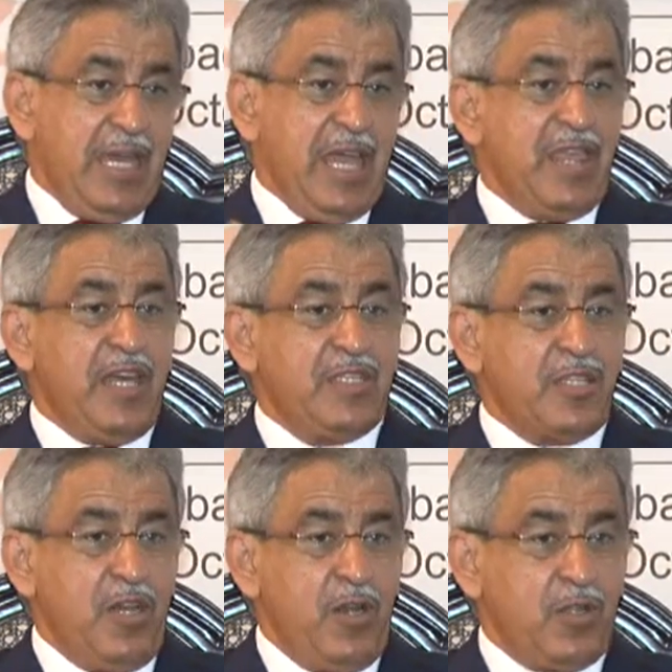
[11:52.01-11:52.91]
and there
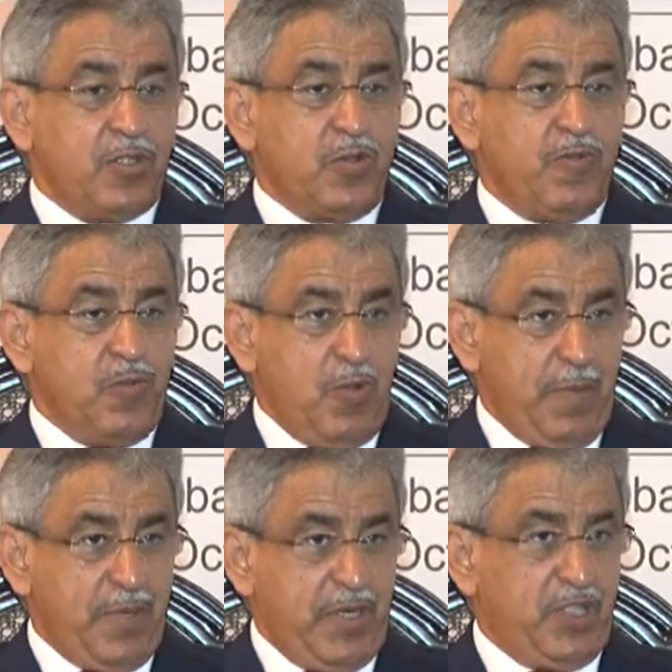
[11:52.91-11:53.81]
is lots of
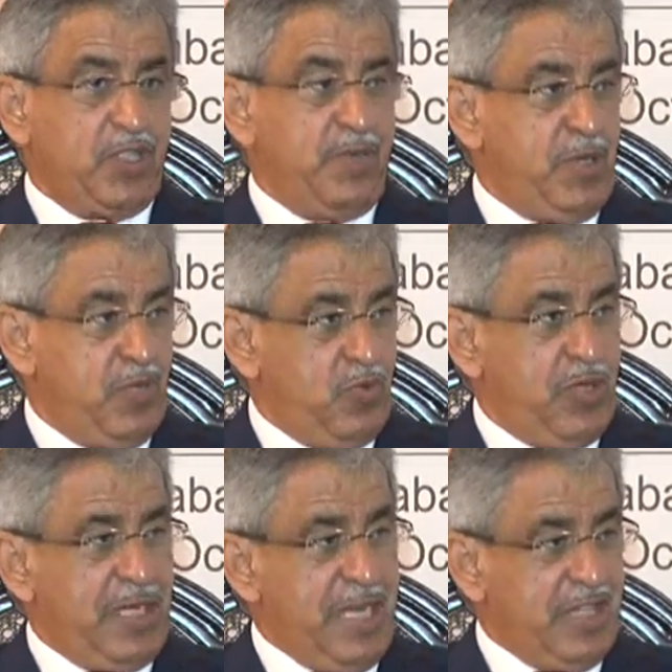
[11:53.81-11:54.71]
cooperation
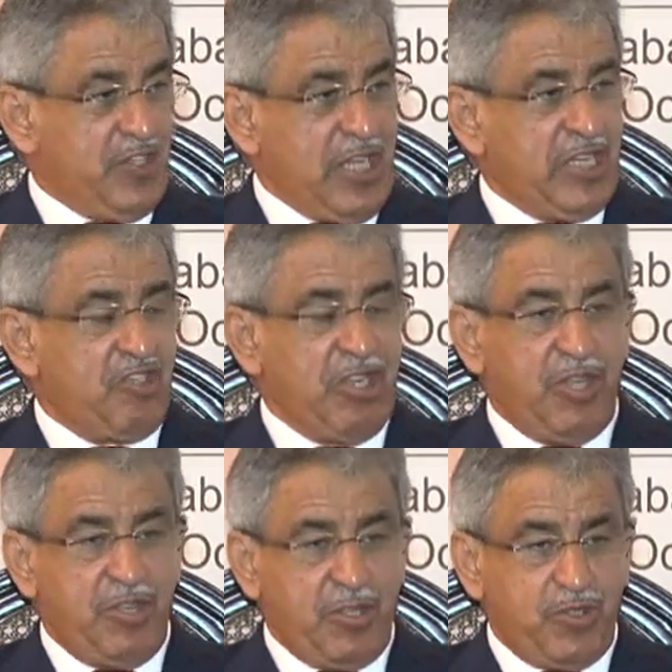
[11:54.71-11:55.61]
between health sector
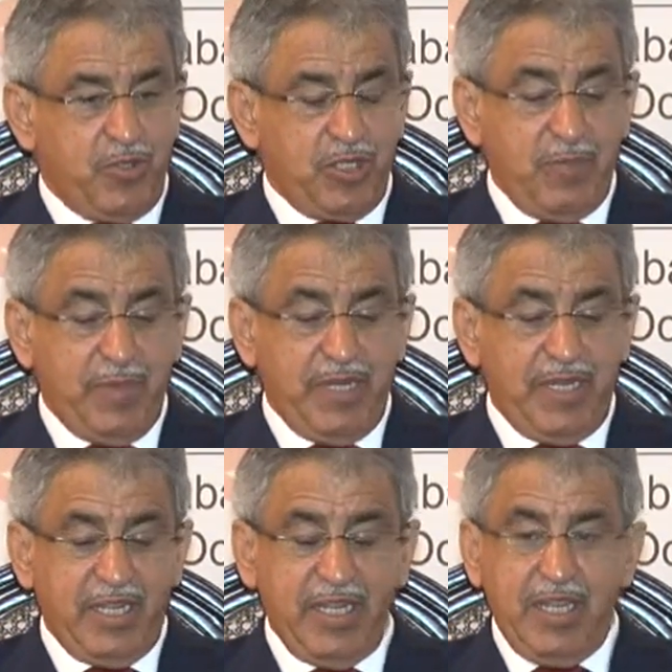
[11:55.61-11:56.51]
and the social
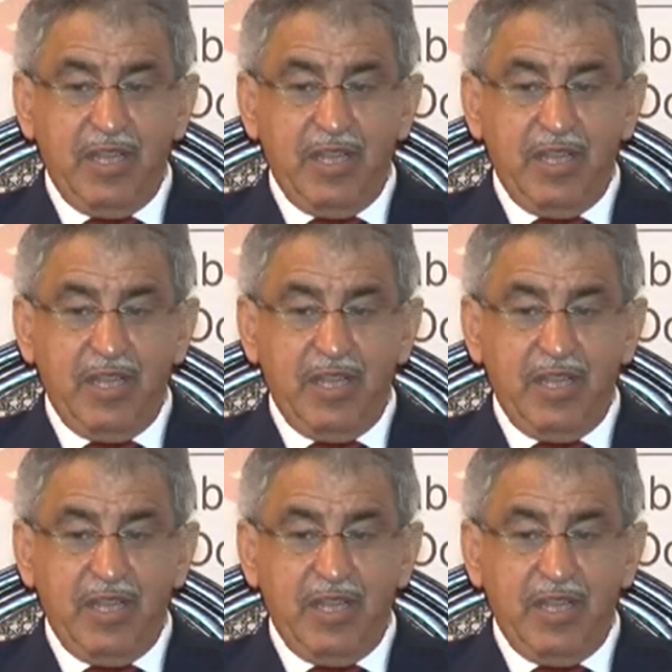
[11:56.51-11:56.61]
media.